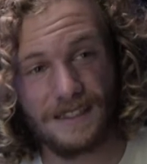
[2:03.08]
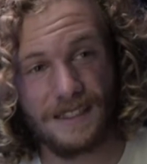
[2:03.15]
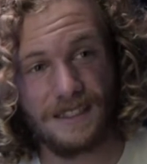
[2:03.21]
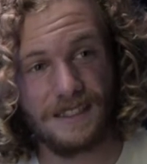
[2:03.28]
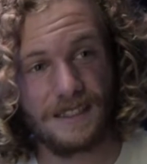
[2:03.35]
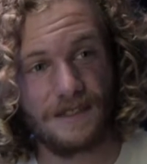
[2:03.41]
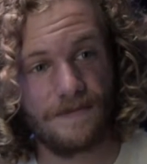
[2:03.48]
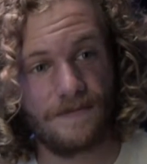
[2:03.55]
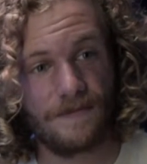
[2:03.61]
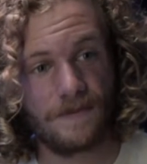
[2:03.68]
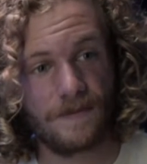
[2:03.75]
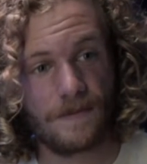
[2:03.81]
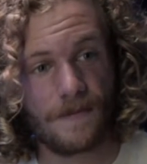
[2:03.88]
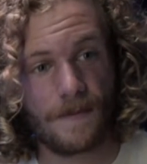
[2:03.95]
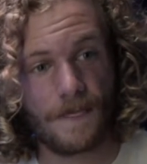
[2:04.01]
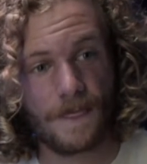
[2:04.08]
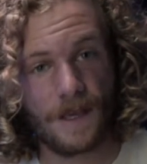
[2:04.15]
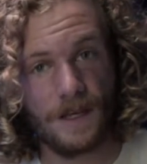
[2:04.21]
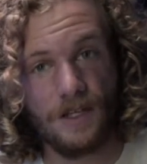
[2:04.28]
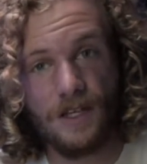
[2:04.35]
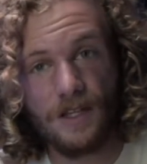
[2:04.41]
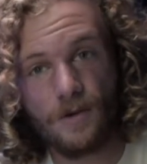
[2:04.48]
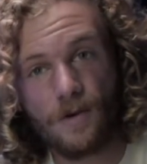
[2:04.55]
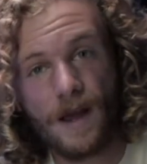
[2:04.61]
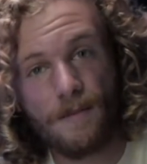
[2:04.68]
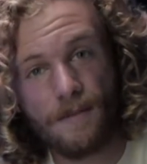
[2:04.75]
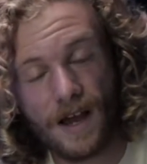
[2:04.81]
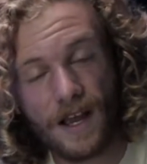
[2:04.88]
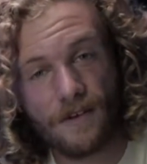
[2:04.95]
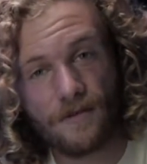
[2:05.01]
is you need the right
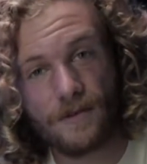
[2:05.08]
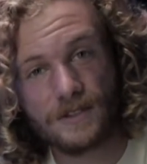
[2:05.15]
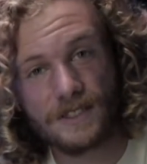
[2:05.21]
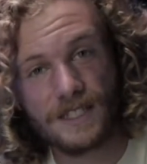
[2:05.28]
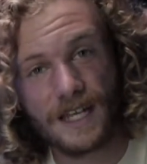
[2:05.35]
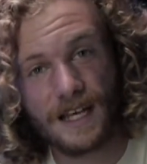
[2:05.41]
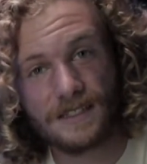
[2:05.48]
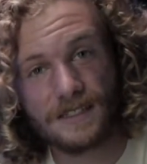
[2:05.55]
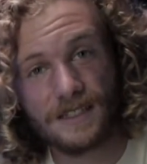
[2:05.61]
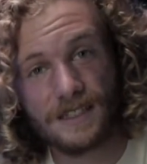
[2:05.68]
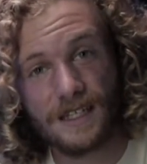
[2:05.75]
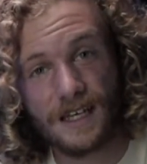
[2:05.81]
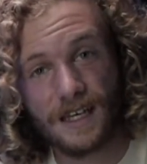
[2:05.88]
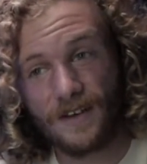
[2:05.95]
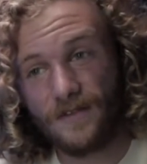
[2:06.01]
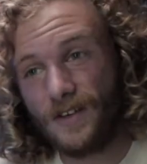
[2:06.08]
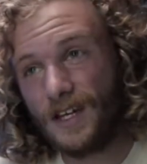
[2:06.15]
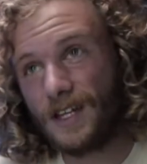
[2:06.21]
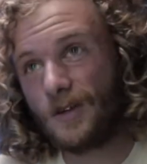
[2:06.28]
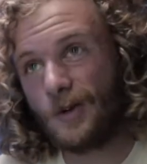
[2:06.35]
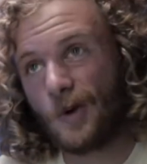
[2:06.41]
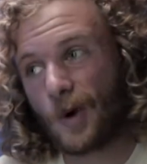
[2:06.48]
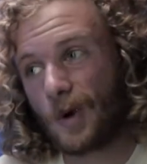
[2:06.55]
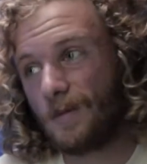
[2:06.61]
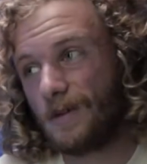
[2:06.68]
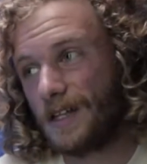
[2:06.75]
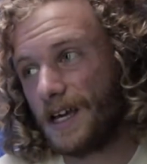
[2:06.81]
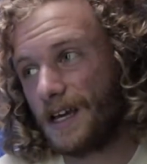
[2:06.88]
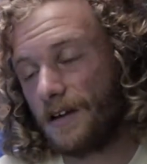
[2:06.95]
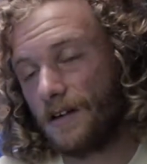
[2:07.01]
microphone stands. If you get normal
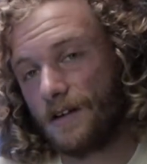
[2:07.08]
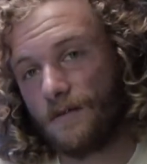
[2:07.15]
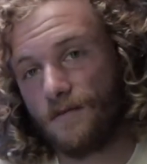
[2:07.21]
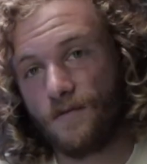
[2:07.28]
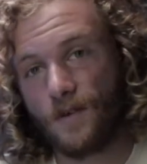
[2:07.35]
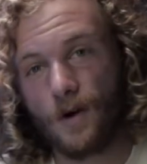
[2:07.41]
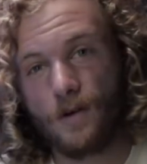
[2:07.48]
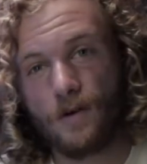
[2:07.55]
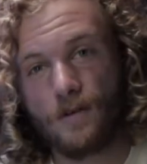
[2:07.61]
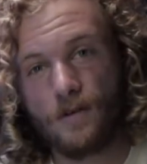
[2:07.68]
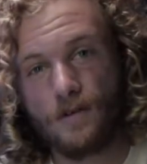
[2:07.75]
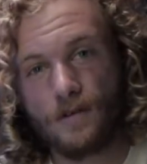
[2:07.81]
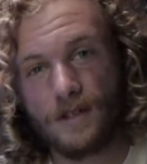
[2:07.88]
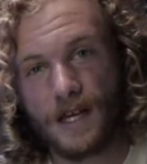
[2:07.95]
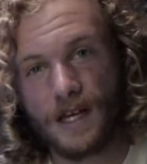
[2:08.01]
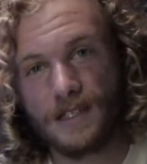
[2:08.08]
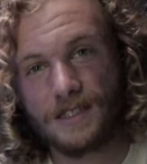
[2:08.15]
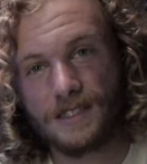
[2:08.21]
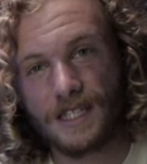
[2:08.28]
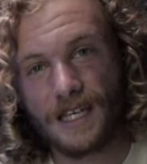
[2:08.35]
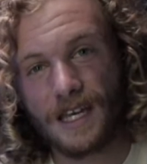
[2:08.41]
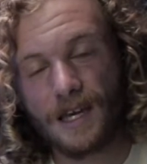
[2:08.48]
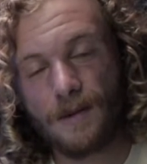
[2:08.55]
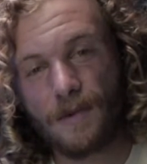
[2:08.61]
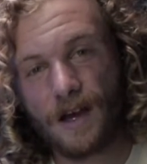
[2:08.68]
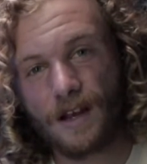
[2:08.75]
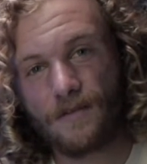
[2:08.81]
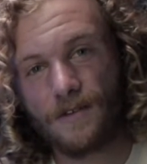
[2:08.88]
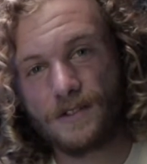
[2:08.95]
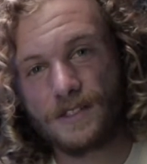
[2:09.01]
like vocal, like singing
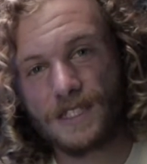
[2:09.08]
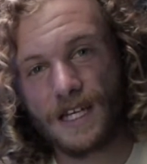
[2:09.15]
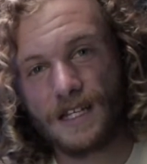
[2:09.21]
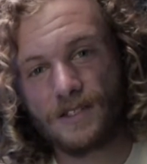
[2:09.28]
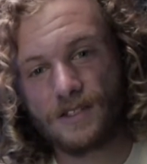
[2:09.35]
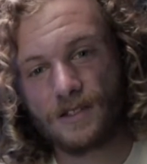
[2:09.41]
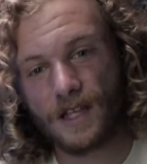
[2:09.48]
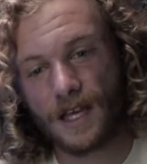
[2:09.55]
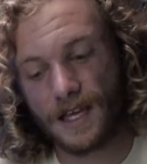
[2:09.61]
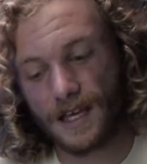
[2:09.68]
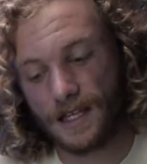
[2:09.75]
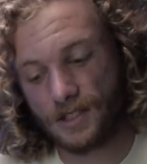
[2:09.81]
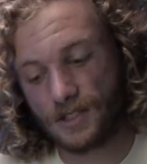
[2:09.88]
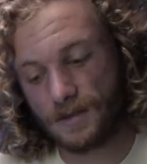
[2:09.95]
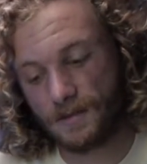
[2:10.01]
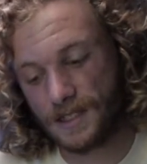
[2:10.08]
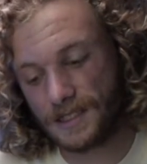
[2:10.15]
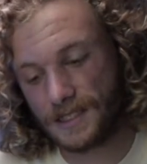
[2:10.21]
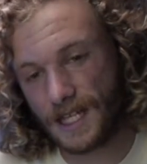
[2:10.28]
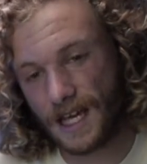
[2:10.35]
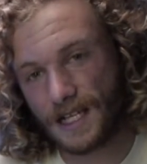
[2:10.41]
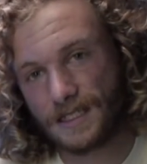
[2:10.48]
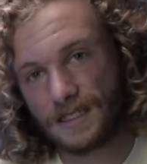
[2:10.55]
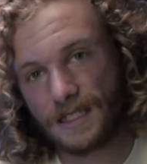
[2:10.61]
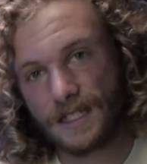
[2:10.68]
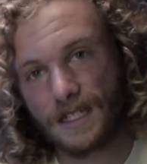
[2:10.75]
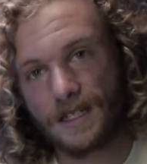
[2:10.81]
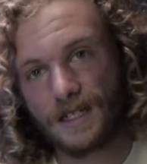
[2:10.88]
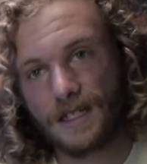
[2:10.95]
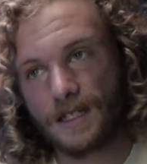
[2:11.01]
microphone stands or like instrument stands,
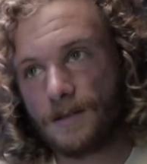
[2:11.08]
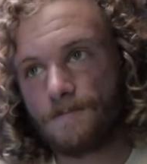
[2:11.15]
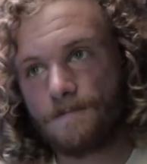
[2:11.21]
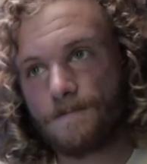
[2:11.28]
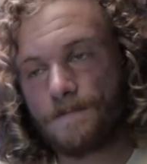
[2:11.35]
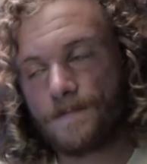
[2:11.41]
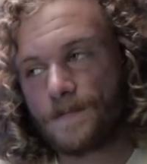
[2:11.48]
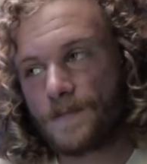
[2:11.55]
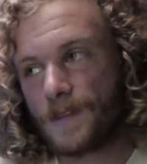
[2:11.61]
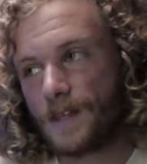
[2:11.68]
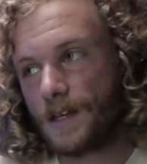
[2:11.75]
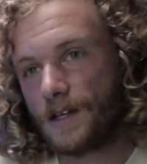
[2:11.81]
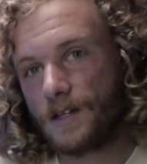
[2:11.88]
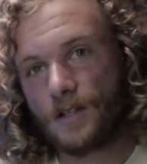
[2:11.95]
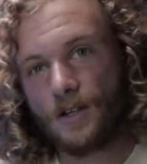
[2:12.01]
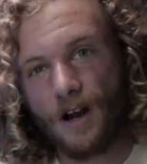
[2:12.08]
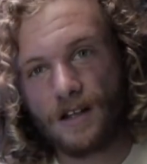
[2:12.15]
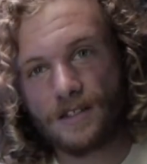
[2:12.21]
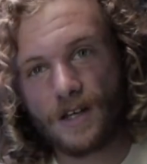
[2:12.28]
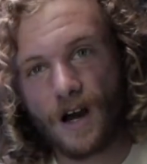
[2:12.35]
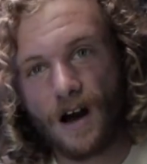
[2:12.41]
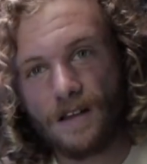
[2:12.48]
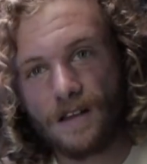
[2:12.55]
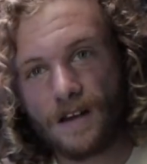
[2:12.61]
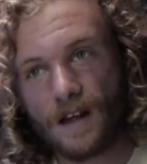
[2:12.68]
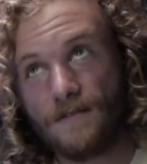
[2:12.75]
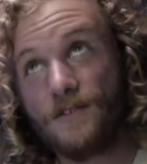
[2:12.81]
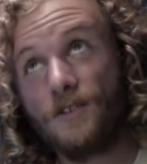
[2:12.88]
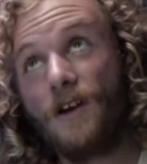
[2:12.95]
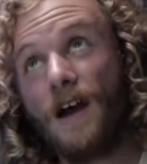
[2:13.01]
they're not tall
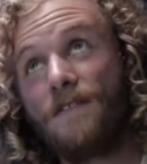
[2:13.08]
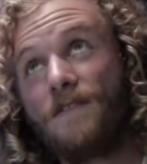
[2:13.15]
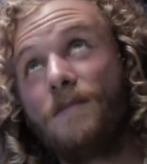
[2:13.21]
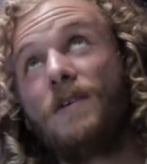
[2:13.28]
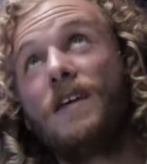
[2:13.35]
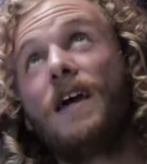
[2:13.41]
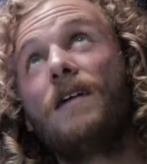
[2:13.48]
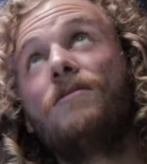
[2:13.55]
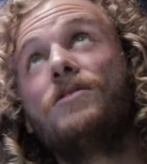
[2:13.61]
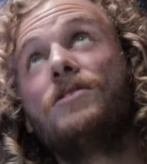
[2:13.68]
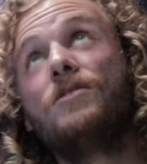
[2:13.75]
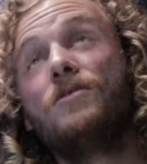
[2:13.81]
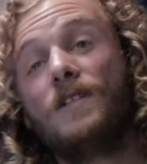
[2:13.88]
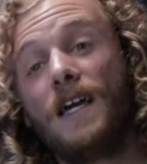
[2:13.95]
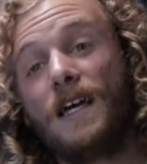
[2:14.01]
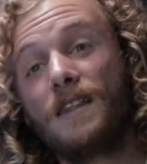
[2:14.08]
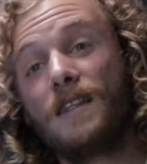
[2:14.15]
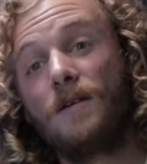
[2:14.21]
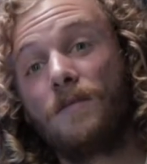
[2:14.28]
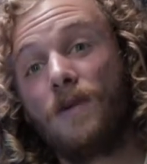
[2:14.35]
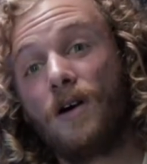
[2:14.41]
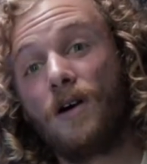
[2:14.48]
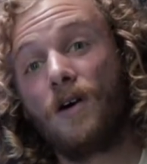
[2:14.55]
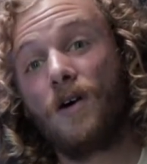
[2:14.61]
enough. You have to be able to get them